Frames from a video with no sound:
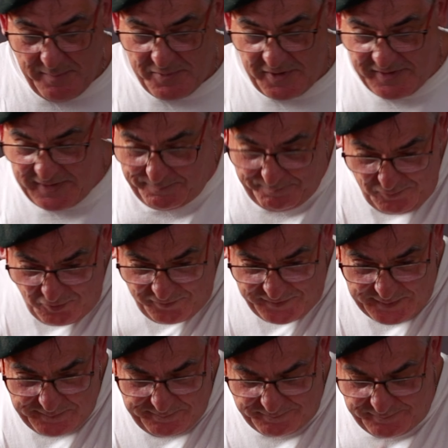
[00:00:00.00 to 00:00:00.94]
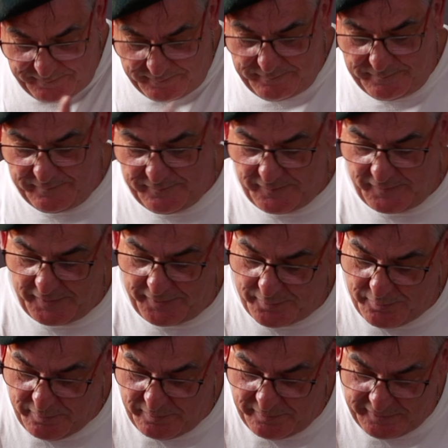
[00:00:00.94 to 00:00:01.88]
I think moving him
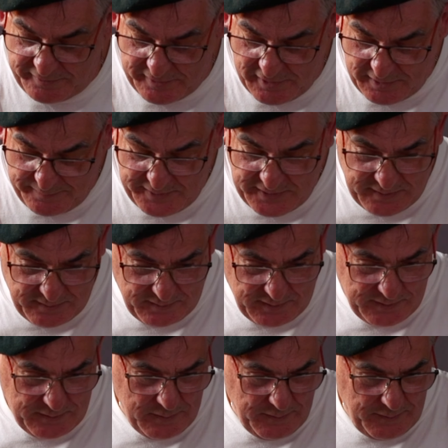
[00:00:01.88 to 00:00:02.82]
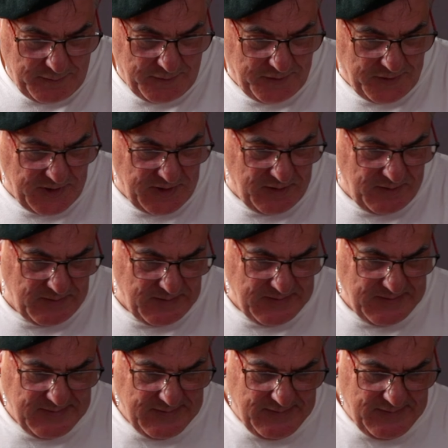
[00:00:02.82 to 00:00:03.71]
through is going to be a, a good thing.